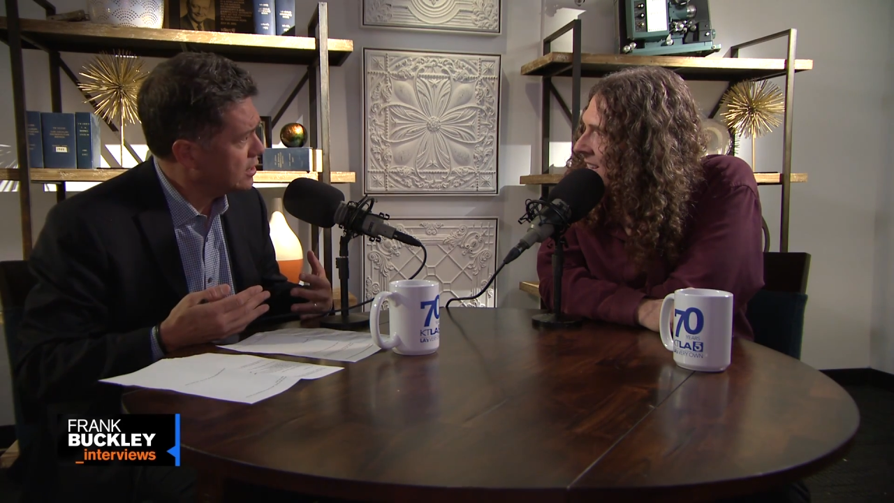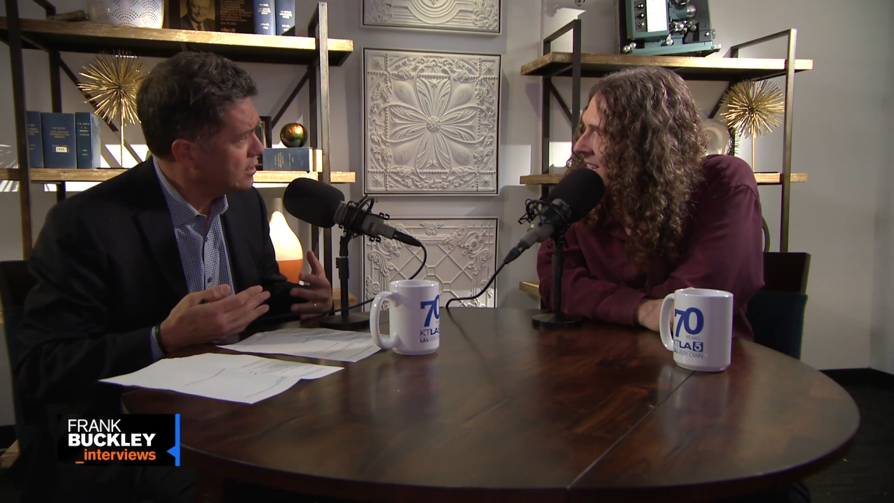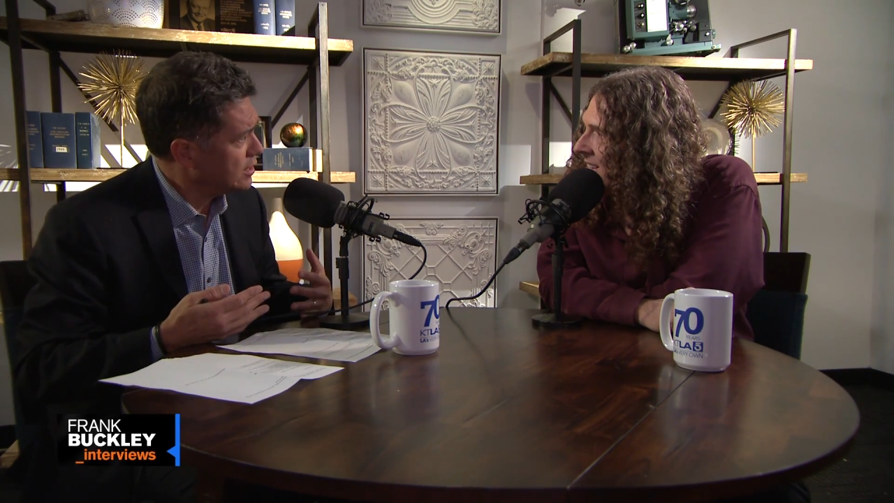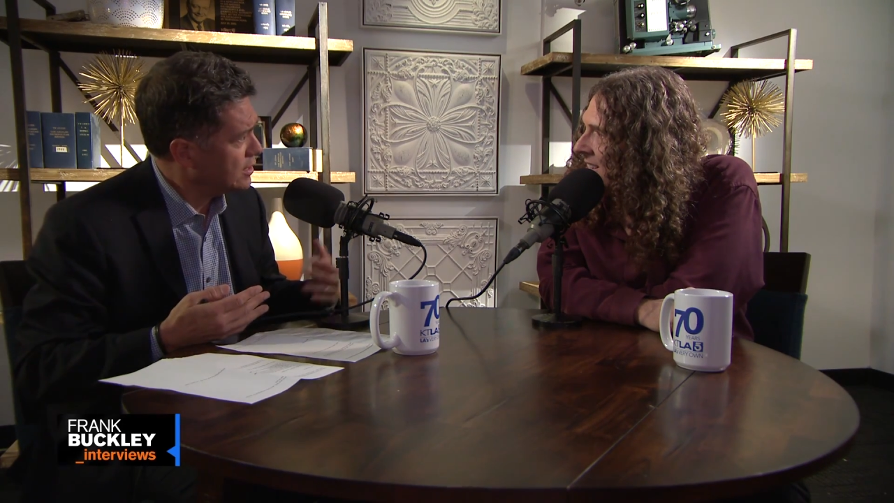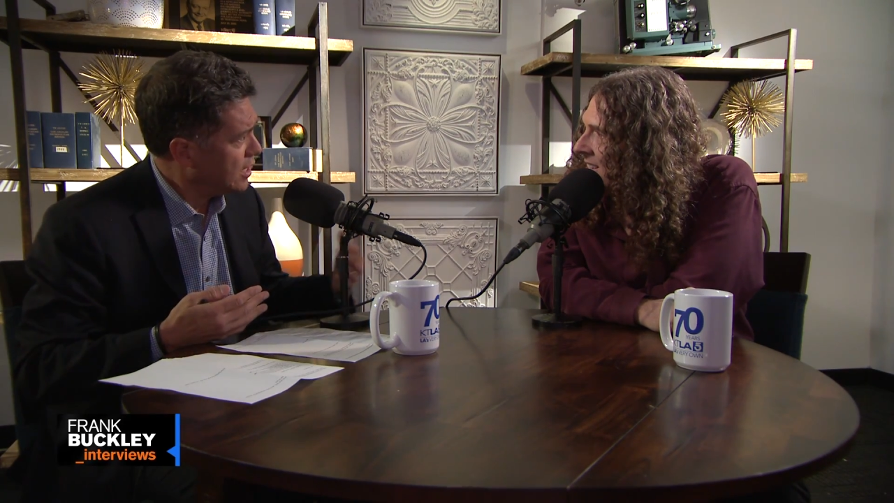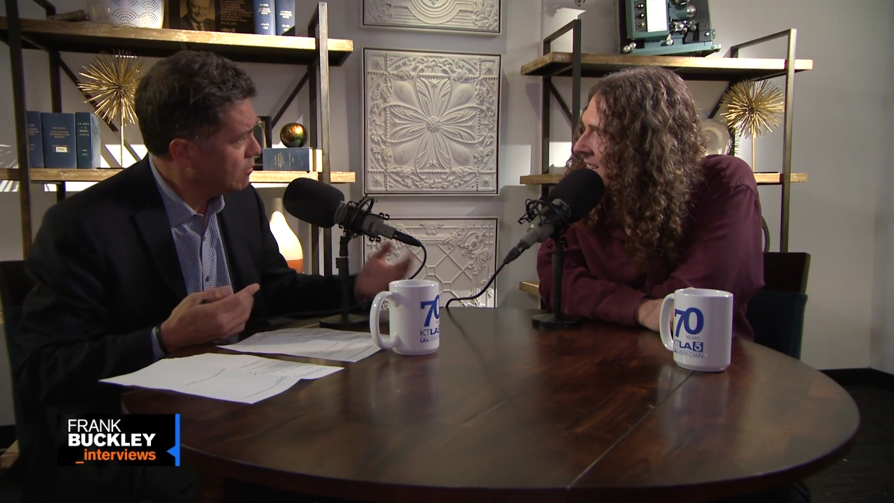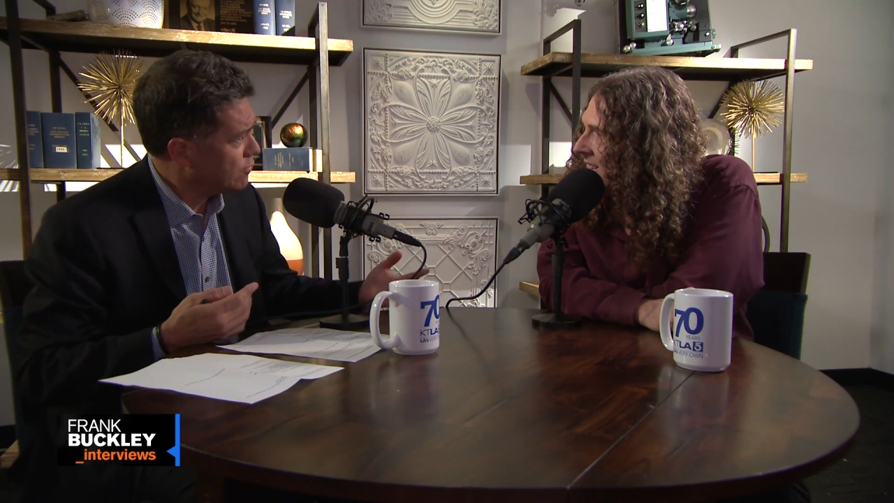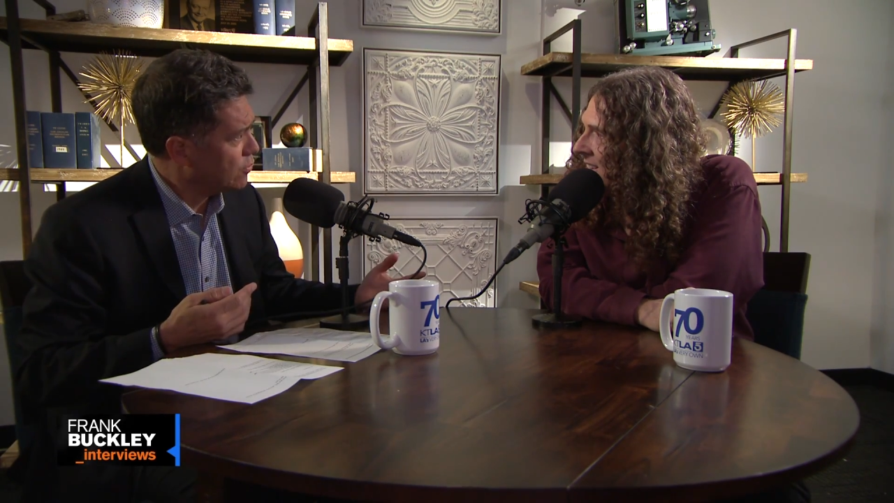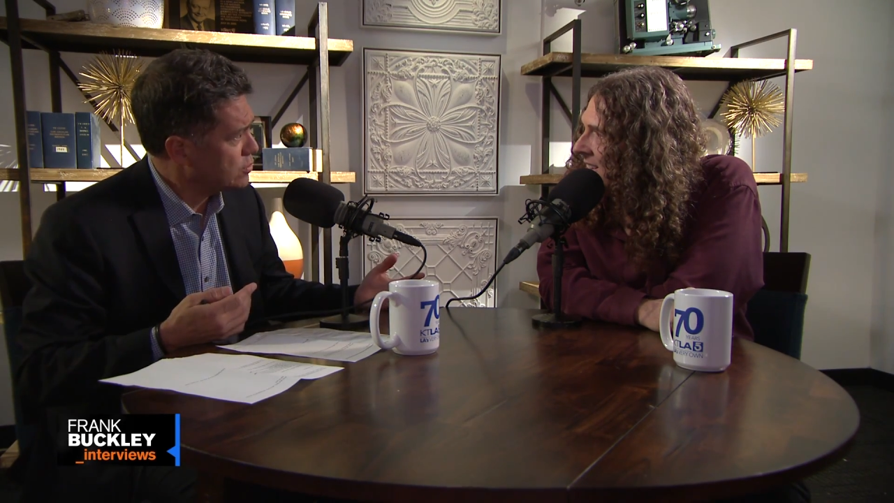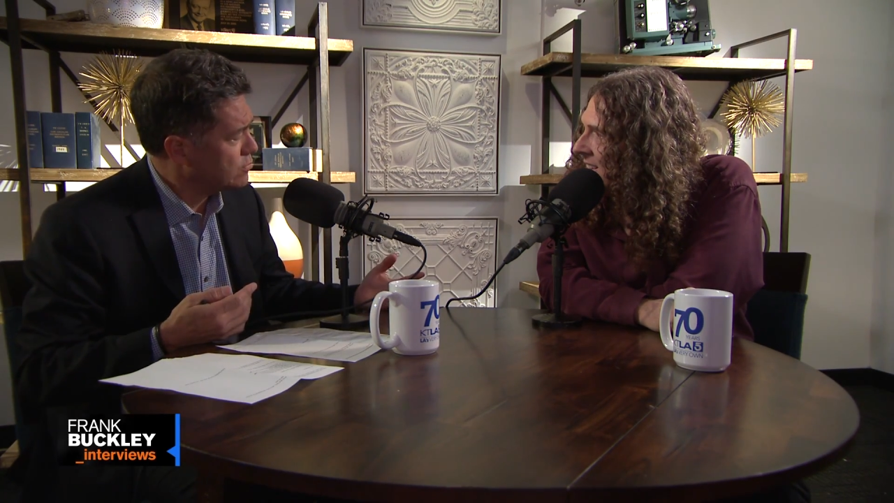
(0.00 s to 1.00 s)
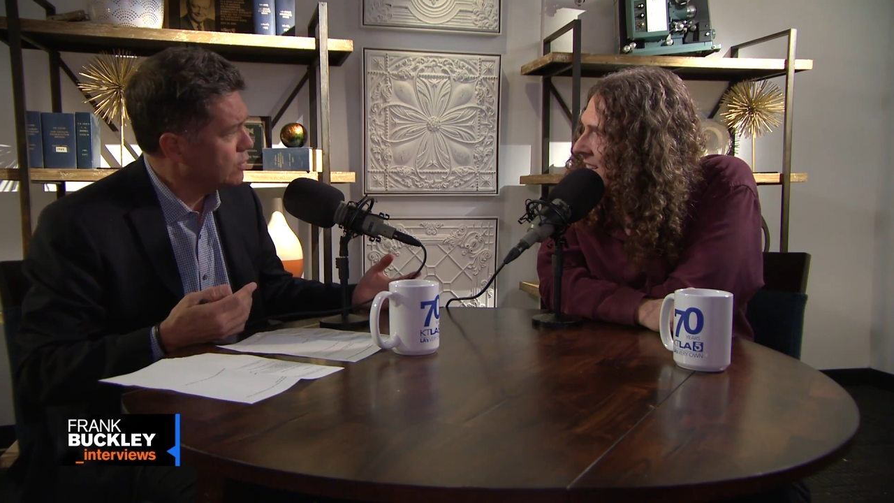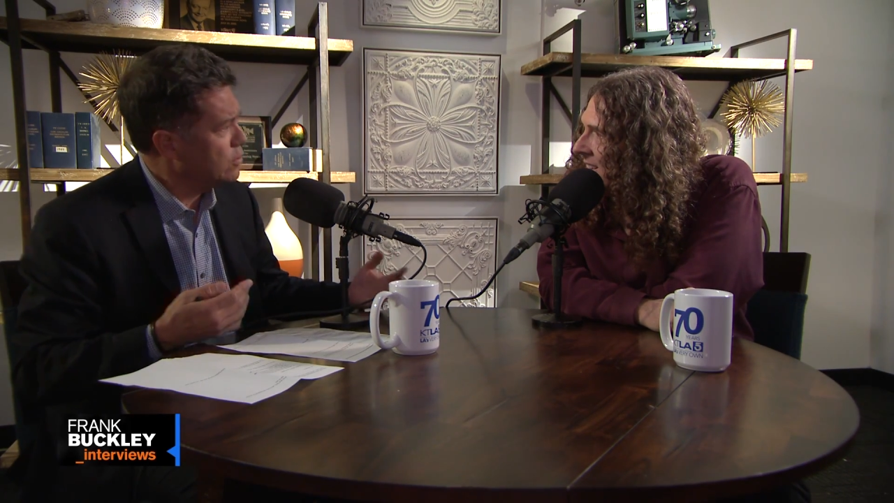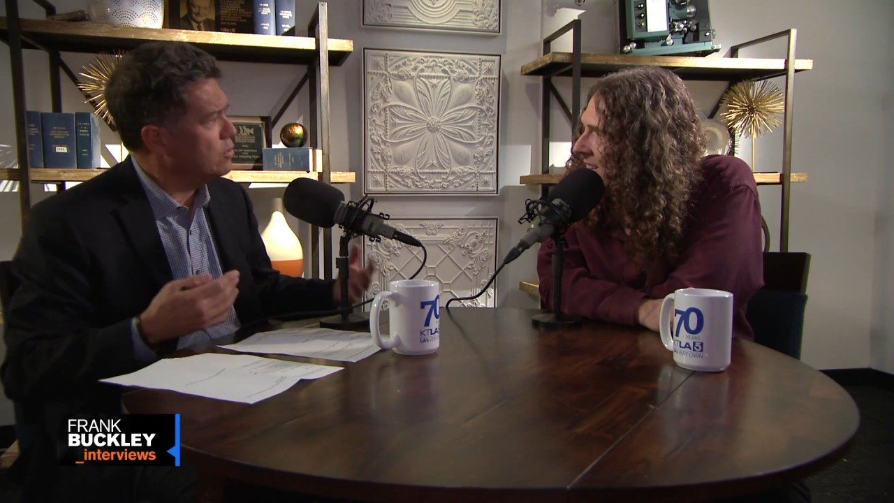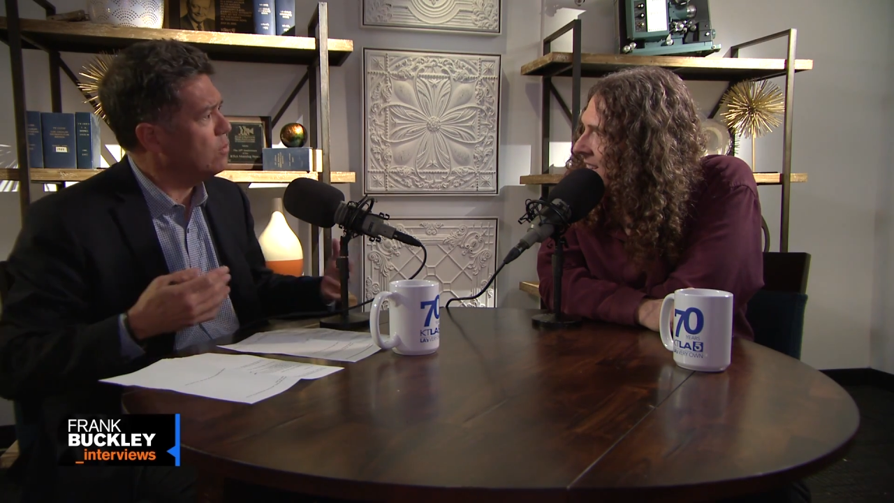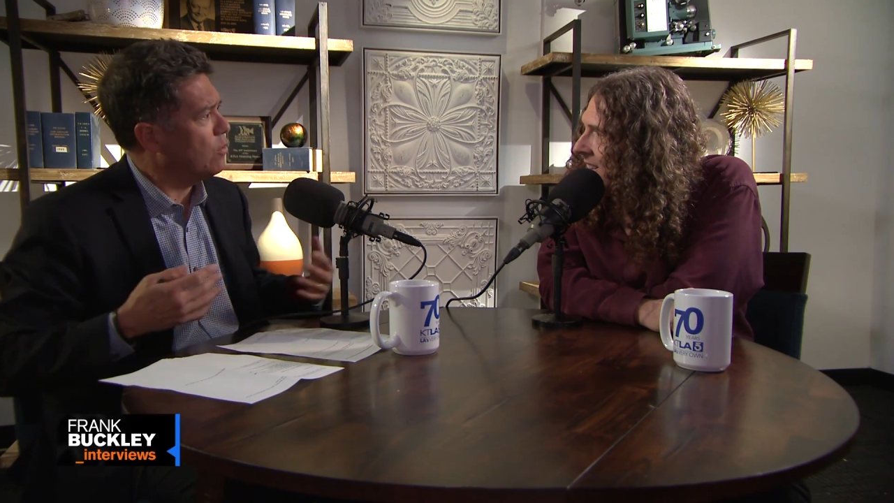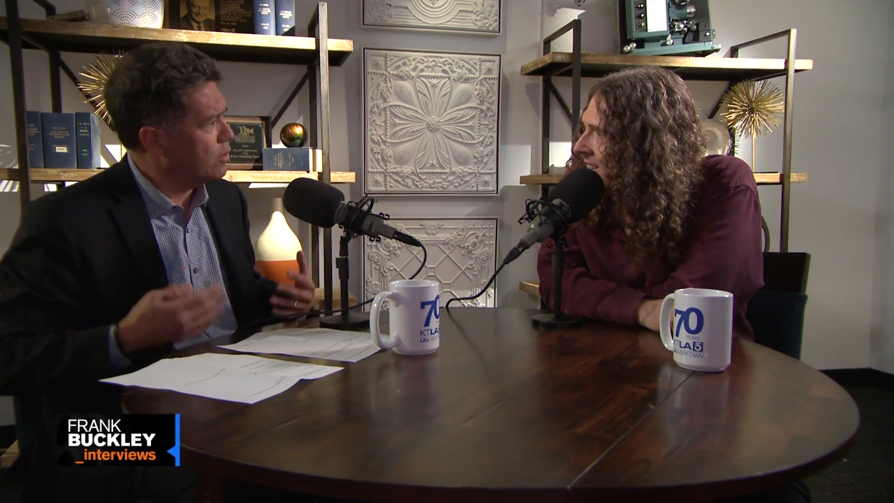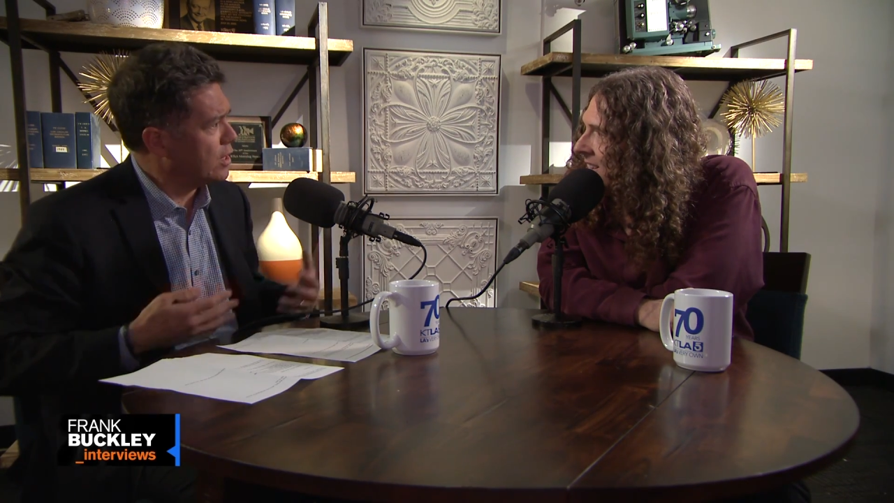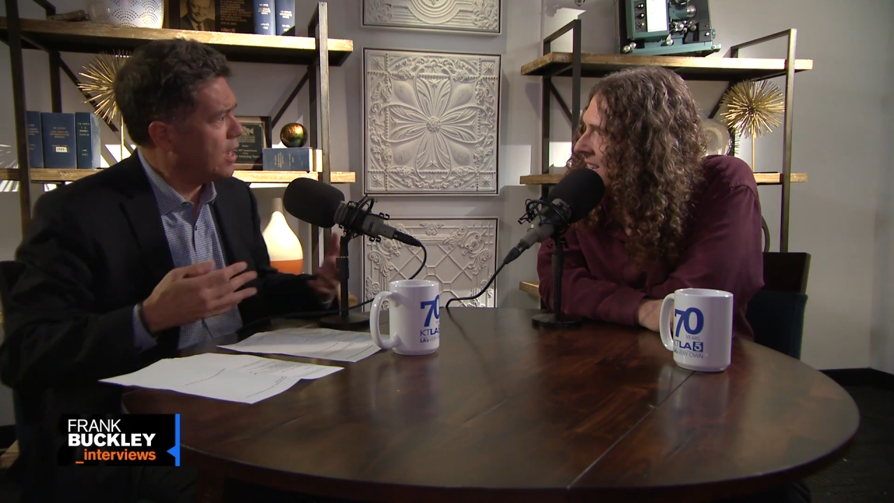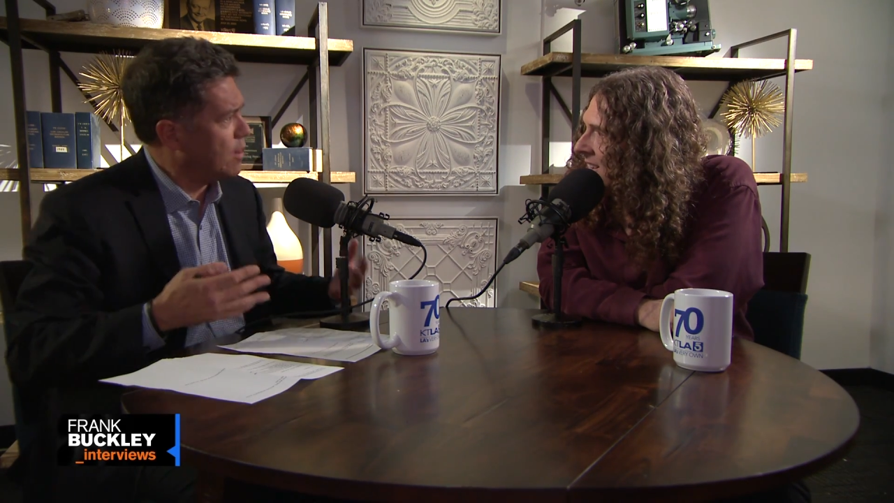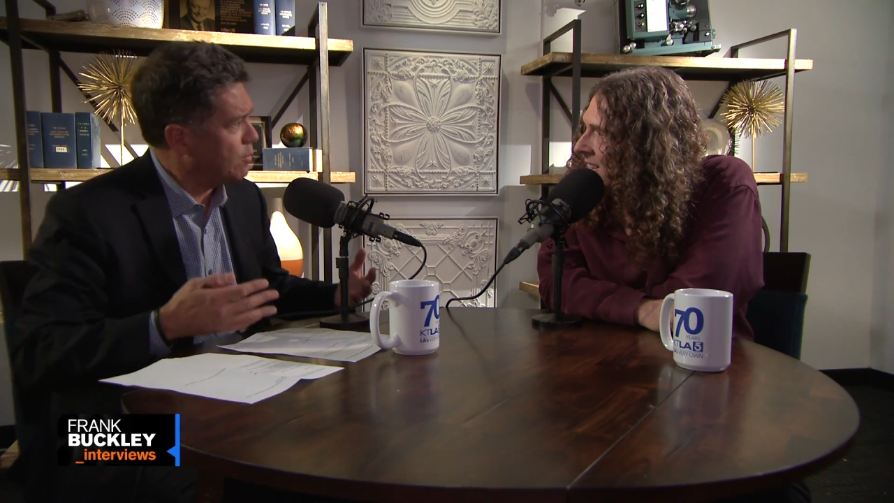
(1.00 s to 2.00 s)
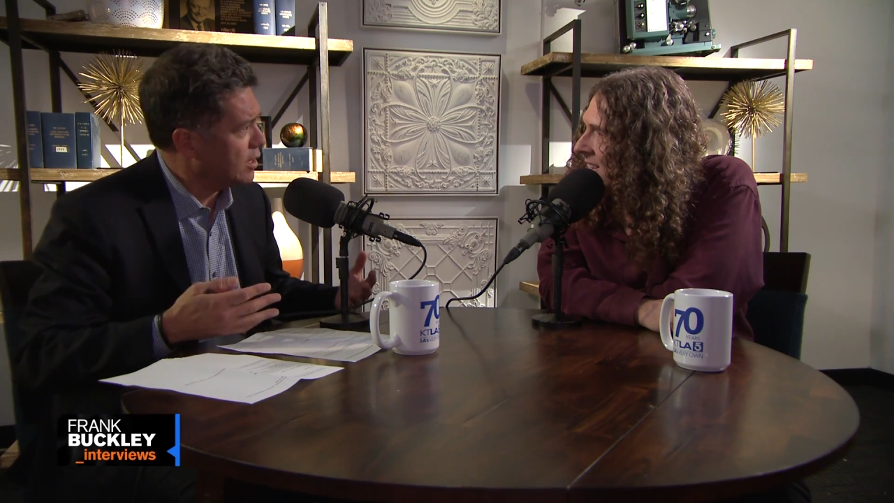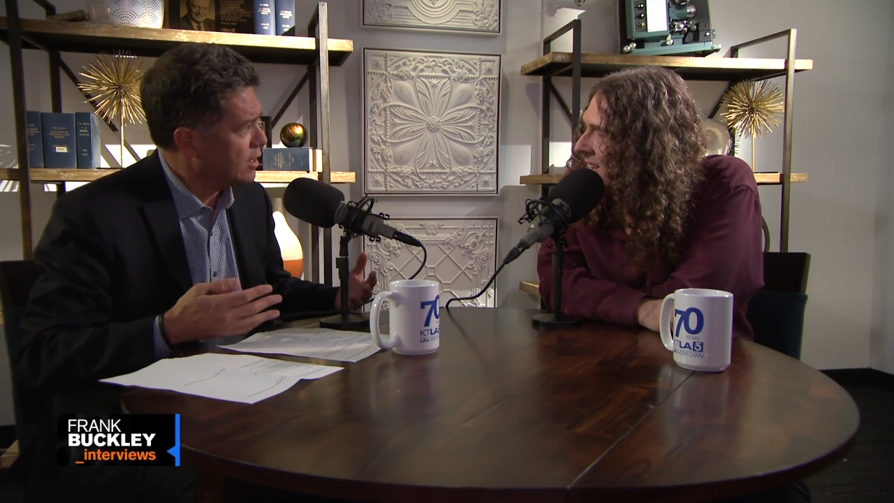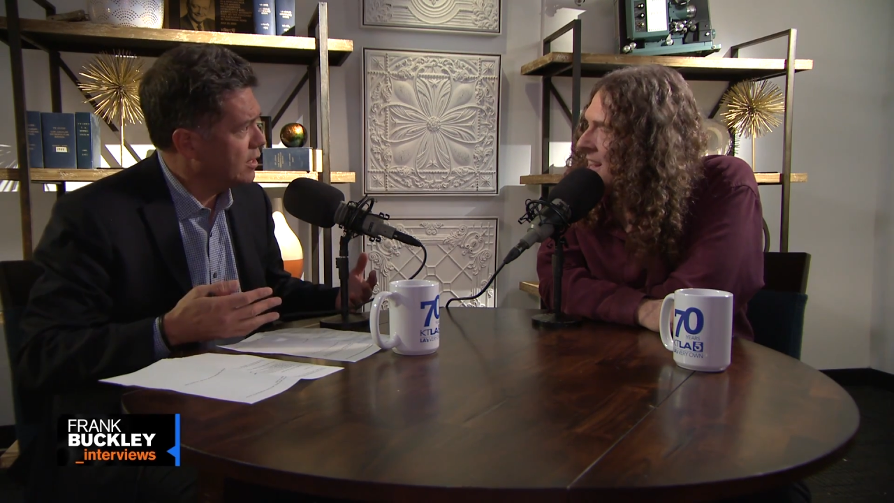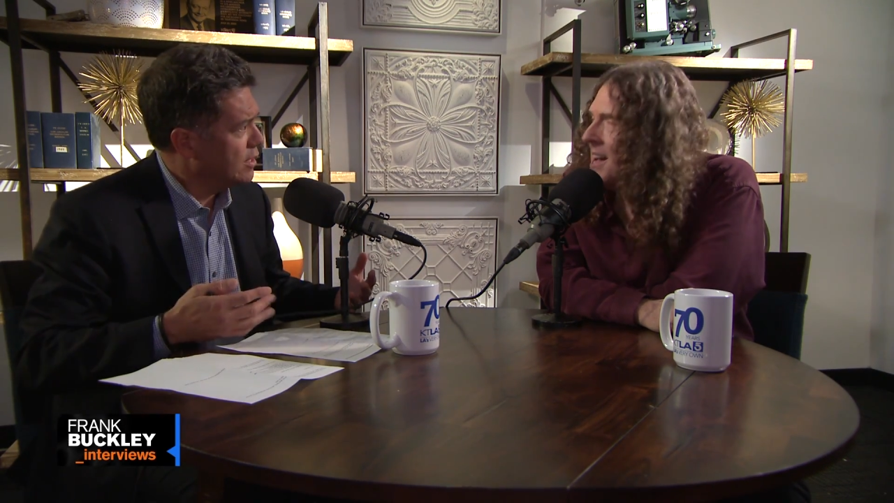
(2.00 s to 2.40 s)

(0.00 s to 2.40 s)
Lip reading: that came first for you or the comedy?